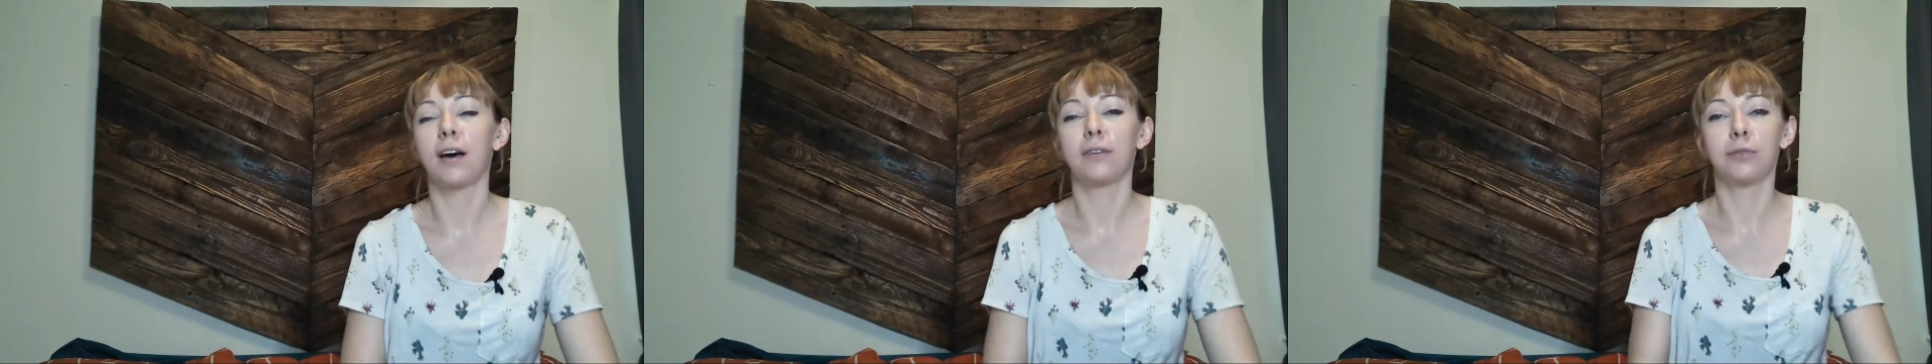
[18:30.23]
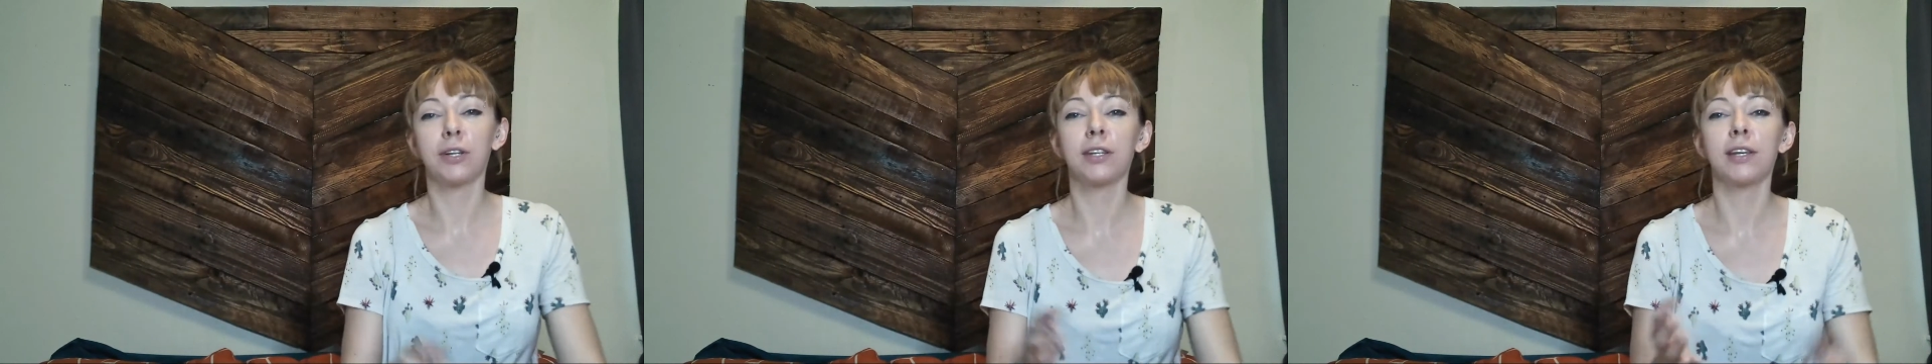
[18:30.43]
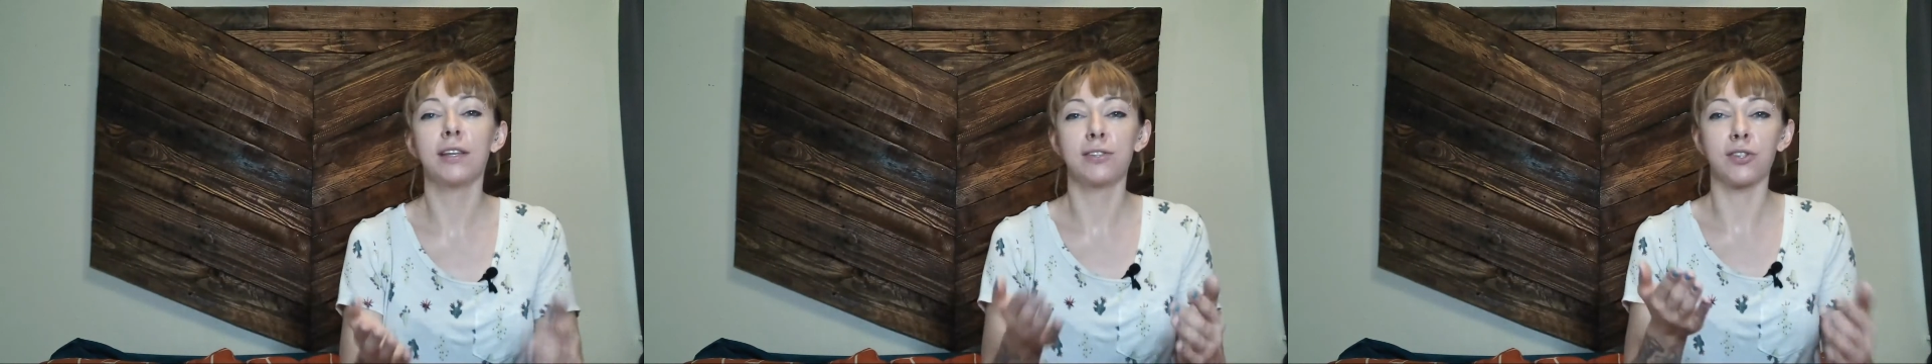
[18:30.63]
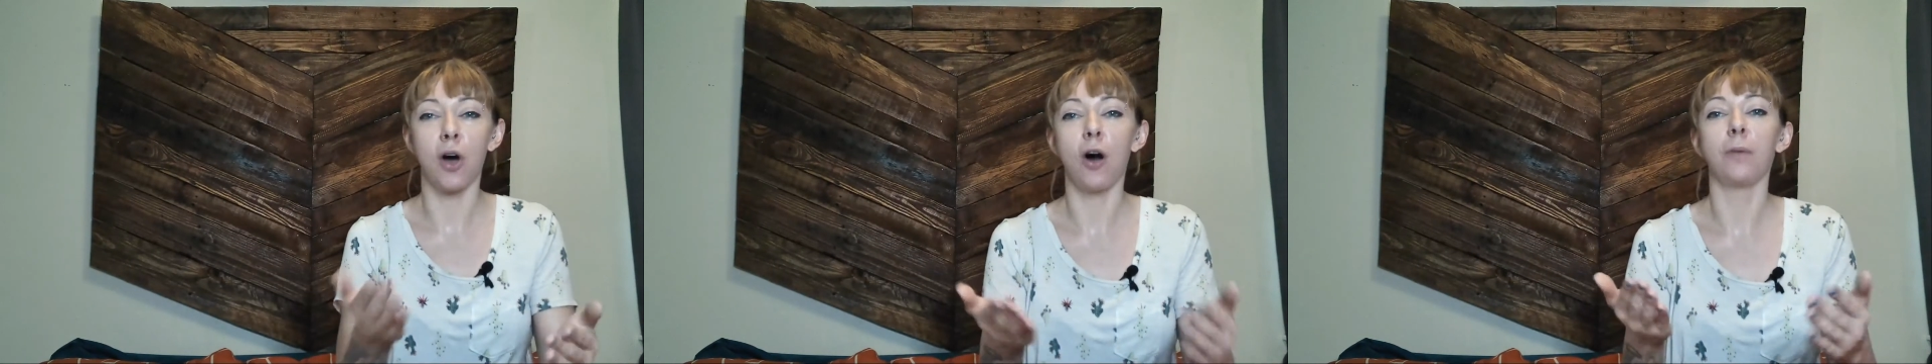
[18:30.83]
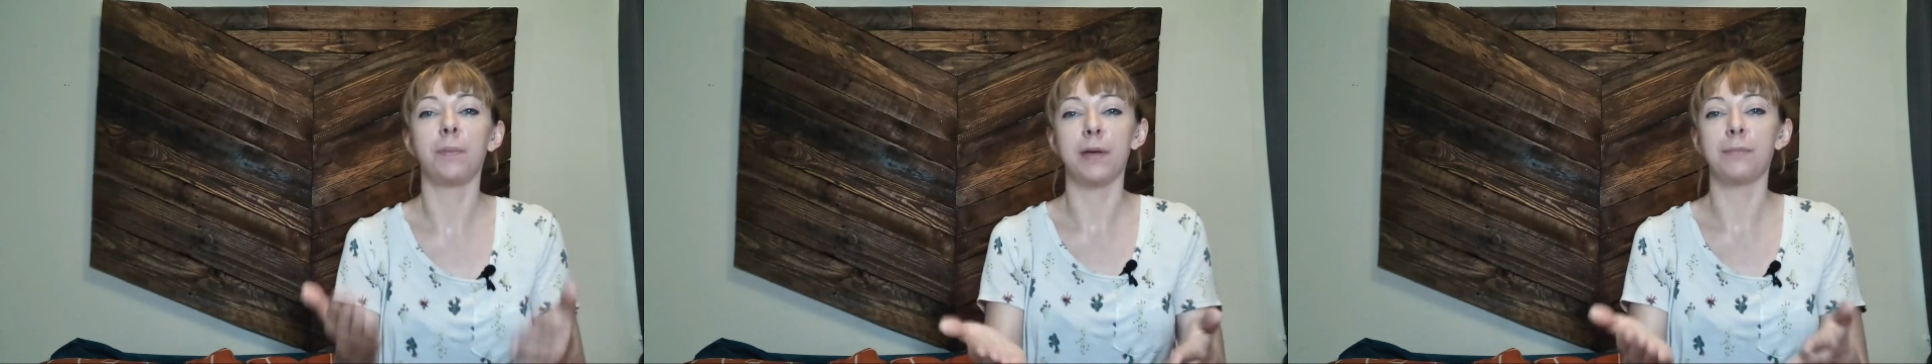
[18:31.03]
Really, it's
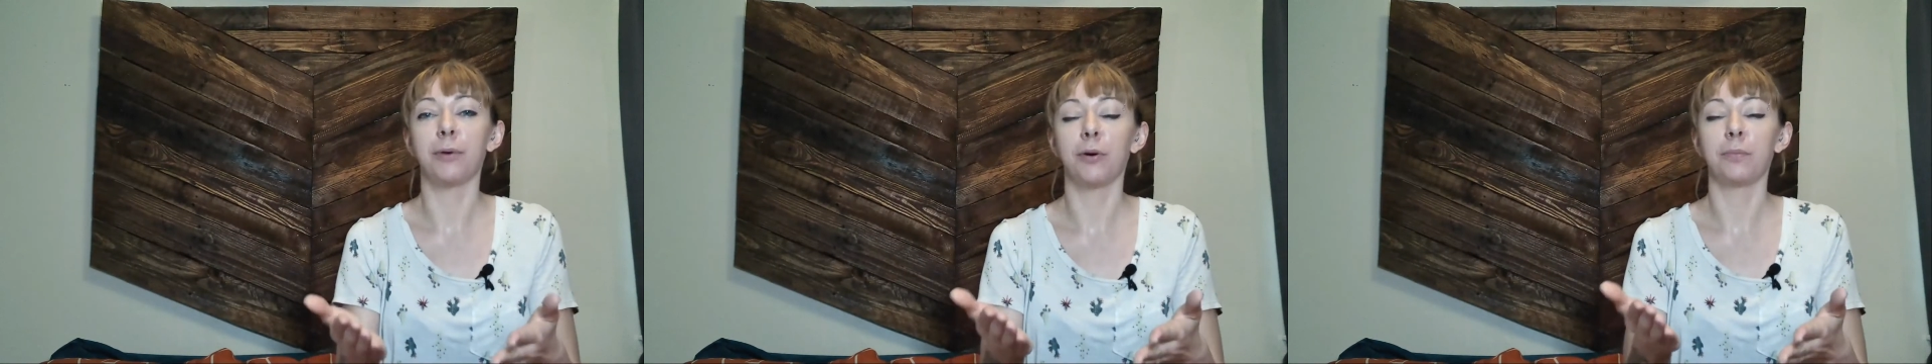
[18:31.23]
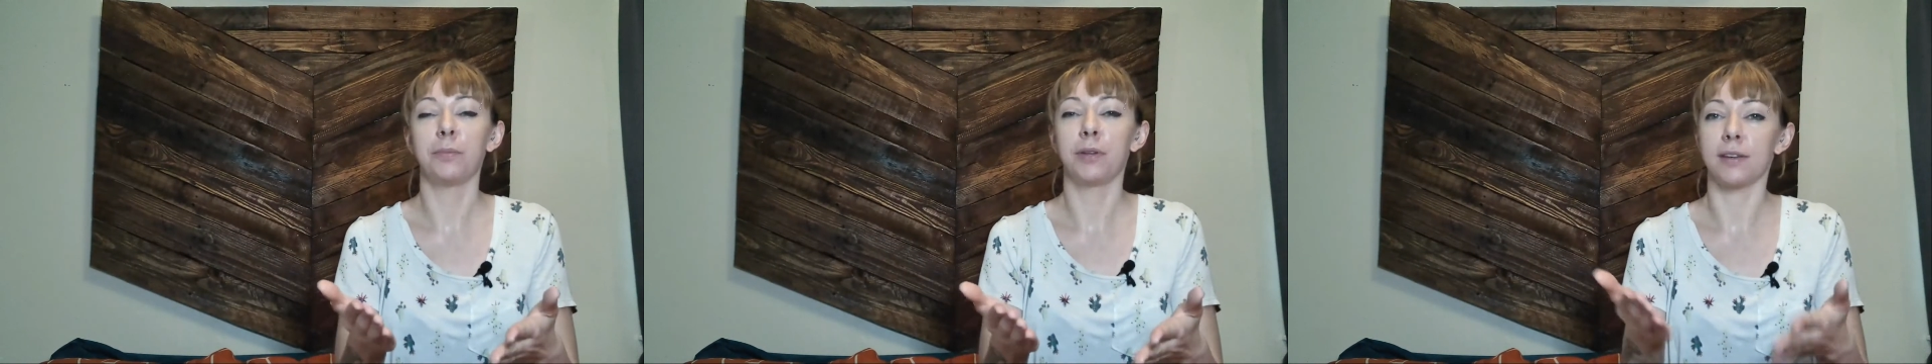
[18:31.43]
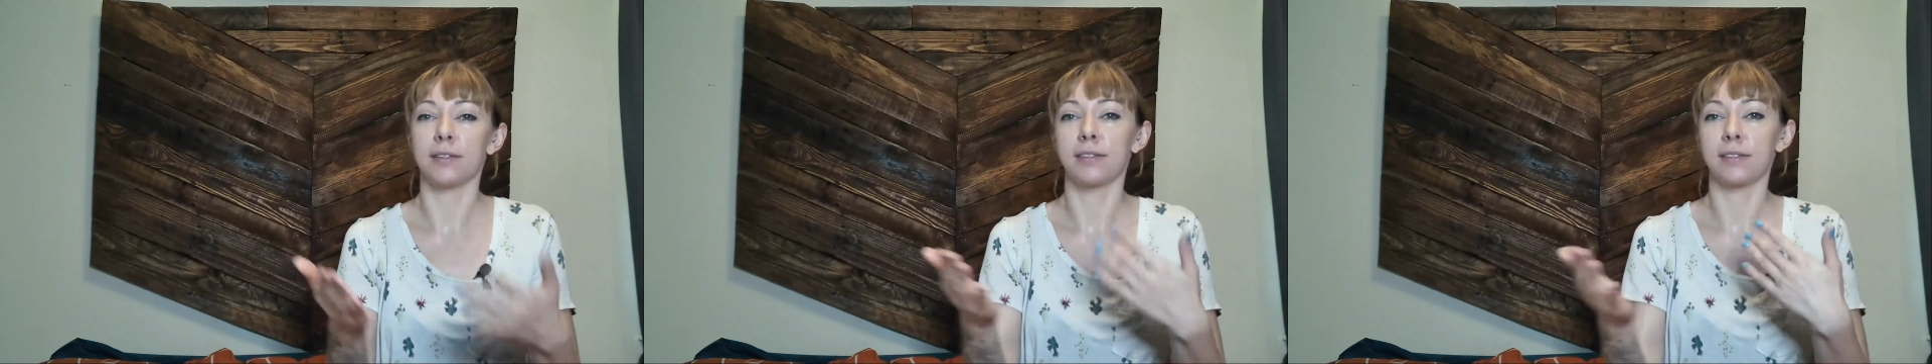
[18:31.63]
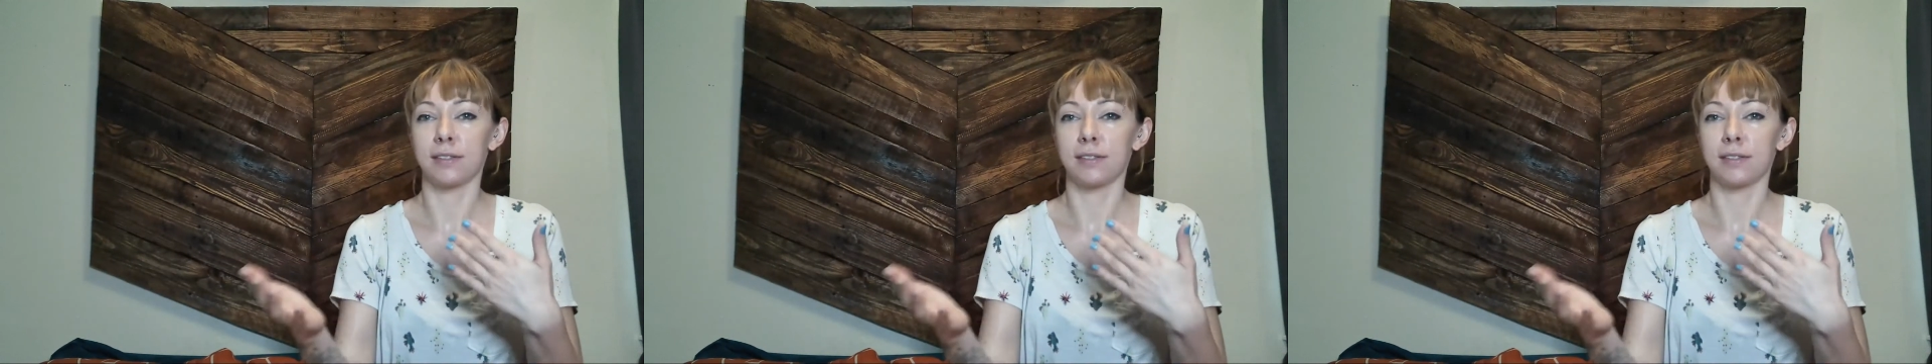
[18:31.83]
all people, because